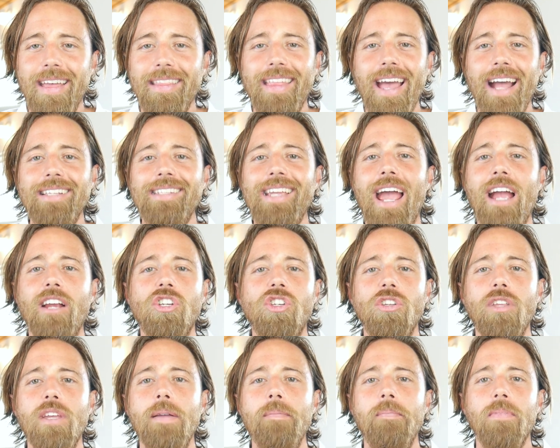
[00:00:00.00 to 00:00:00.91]
That's
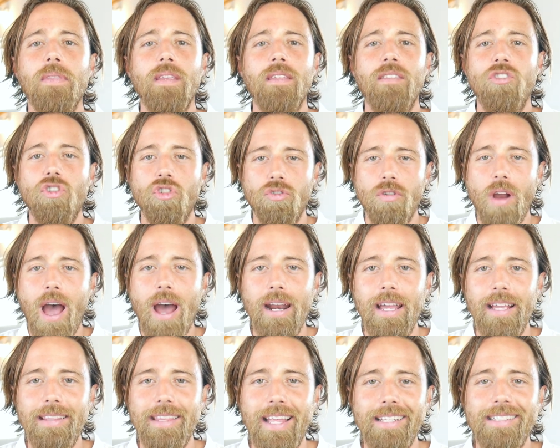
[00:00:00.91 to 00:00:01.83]
actually
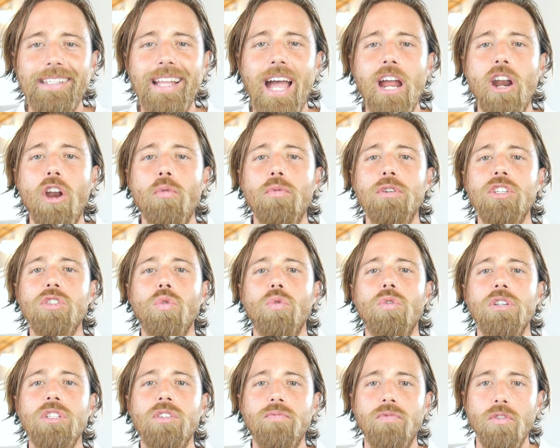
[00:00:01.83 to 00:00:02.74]
neurotic. That's not a
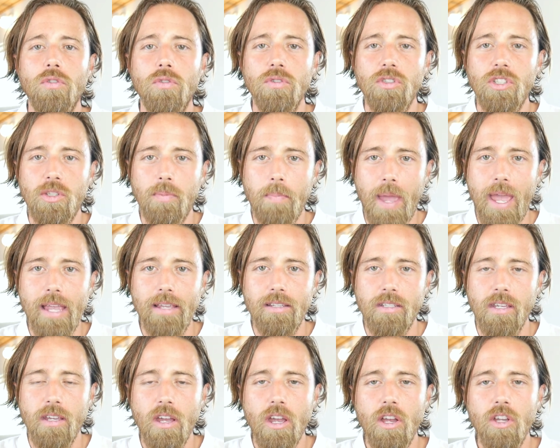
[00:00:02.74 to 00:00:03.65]
resourceful
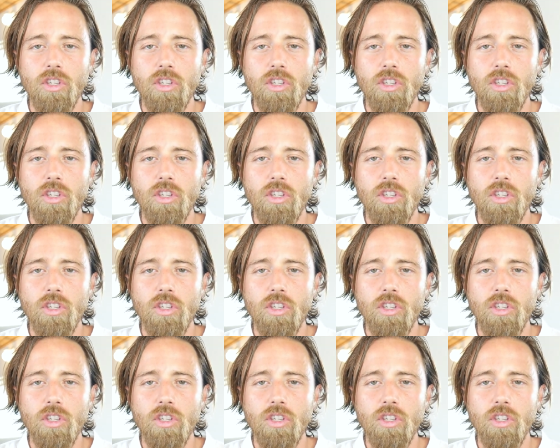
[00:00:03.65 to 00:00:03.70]
space.